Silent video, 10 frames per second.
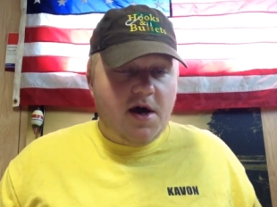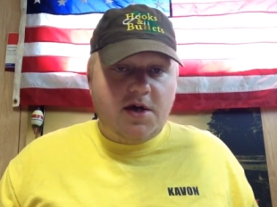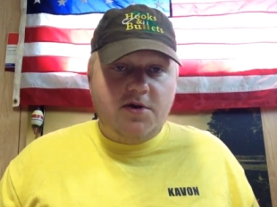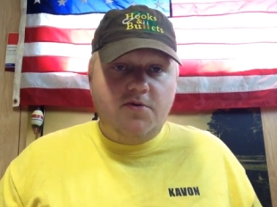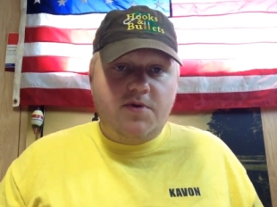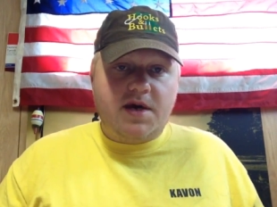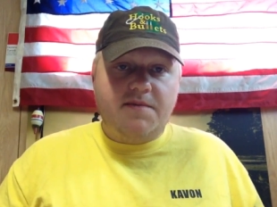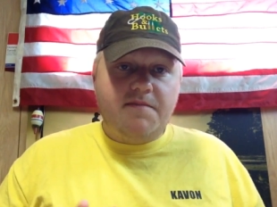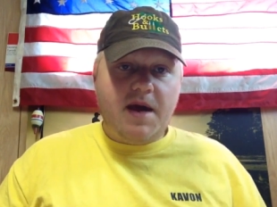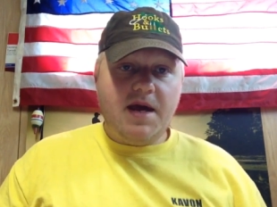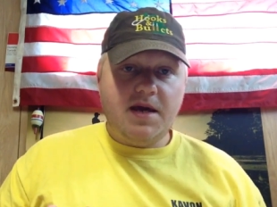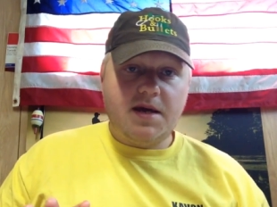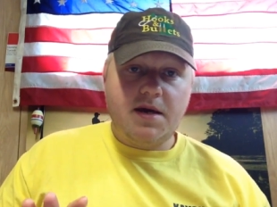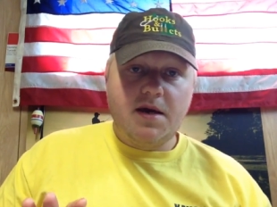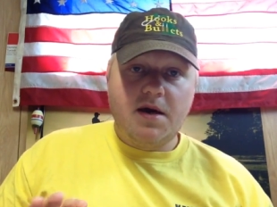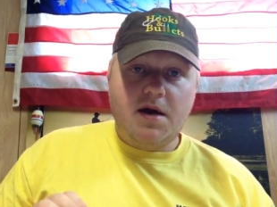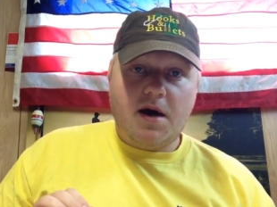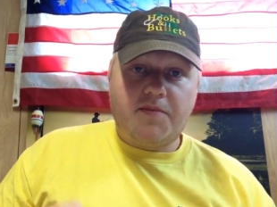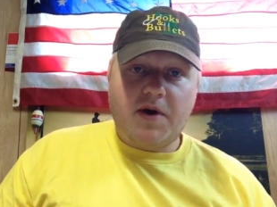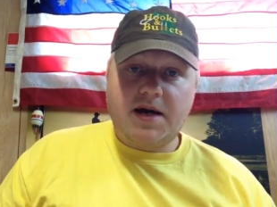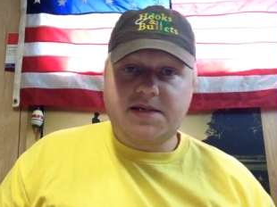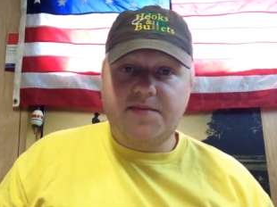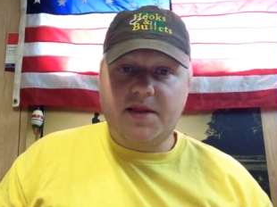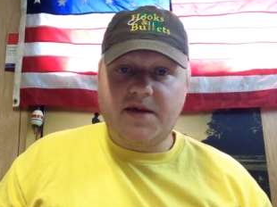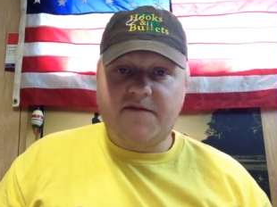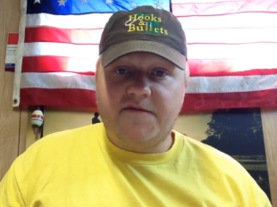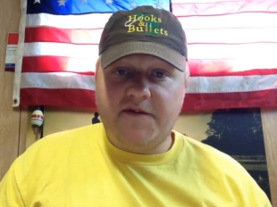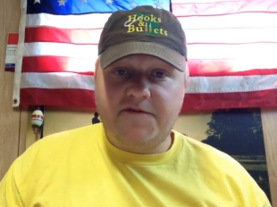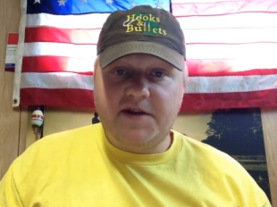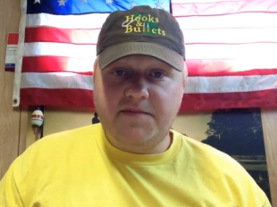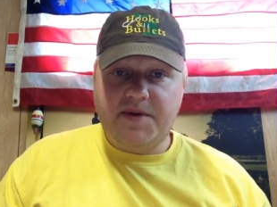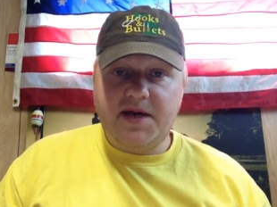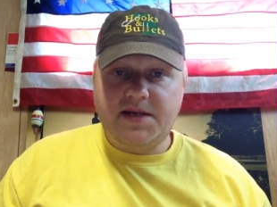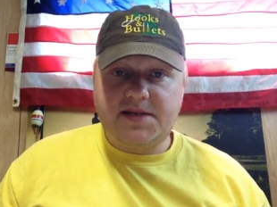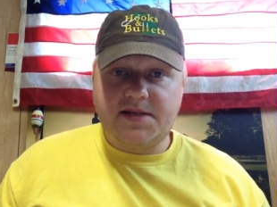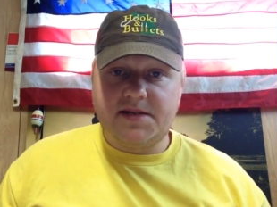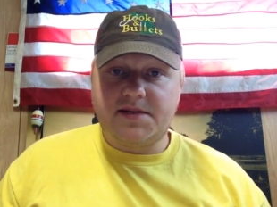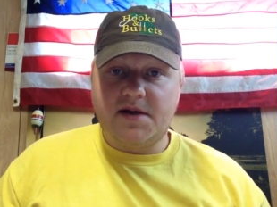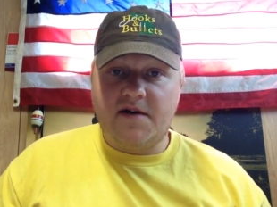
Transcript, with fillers: You can make approximately 50 pieces